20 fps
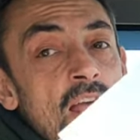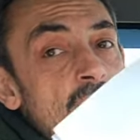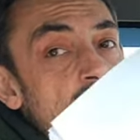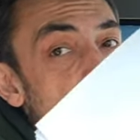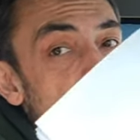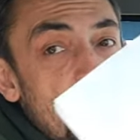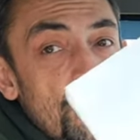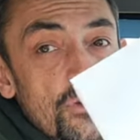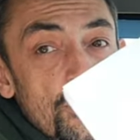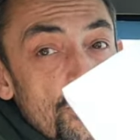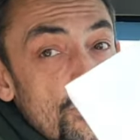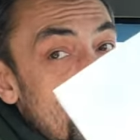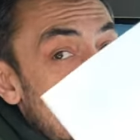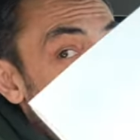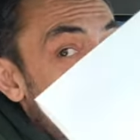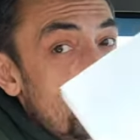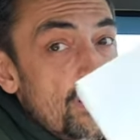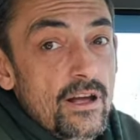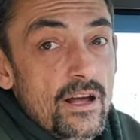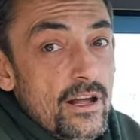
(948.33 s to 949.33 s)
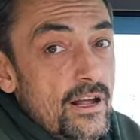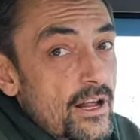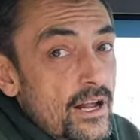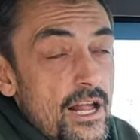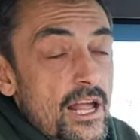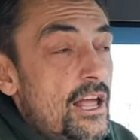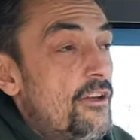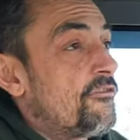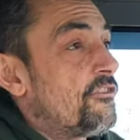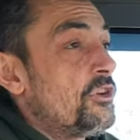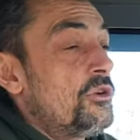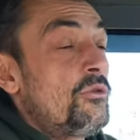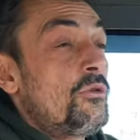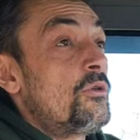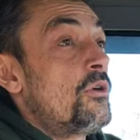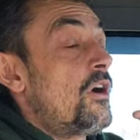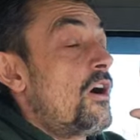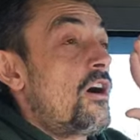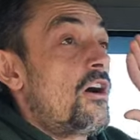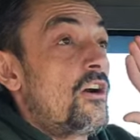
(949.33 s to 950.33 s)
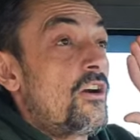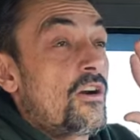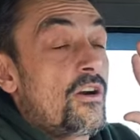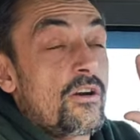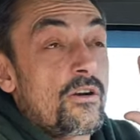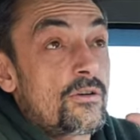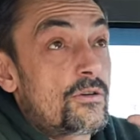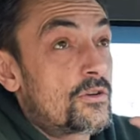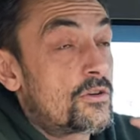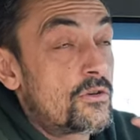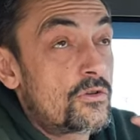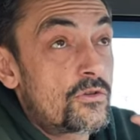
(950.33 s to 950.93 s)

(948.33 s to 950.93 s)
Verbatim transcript: if you if you are